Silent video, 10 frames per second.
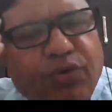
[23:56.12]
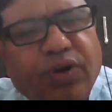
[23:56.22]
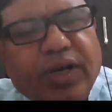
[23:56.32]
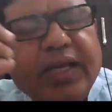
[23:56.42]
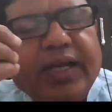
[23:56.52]

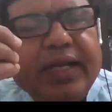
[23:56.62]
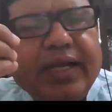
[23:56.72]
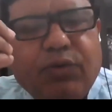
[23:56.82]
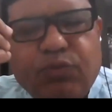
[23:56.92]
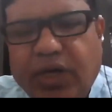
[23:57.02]
whole
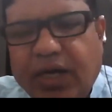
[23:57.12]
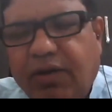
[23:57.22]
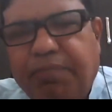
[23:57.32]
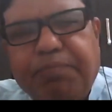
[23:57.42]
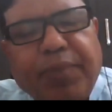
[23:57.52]
work
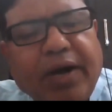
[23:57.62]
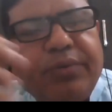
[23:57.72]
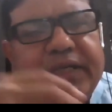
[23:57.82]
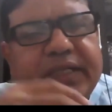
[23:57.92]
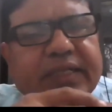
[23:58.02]
of
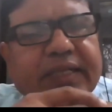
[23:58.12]
power